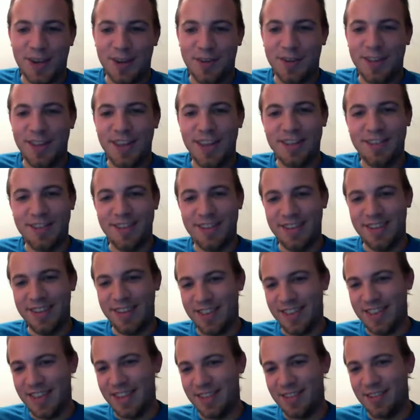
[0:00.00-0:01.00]
That's
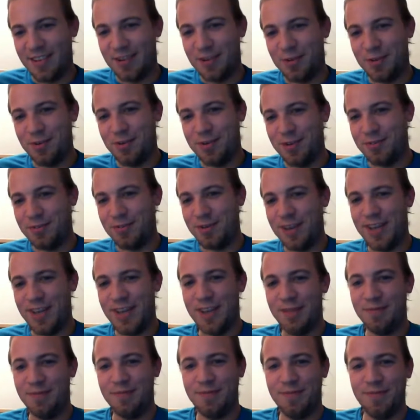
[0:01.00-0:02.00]
a whole different
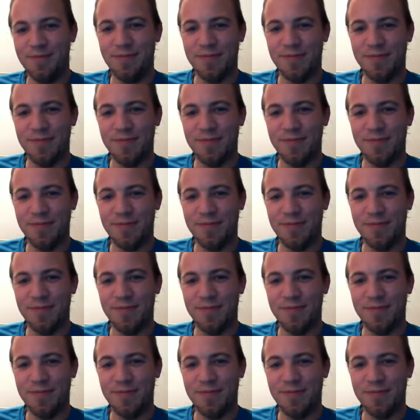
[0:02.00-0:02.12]
game.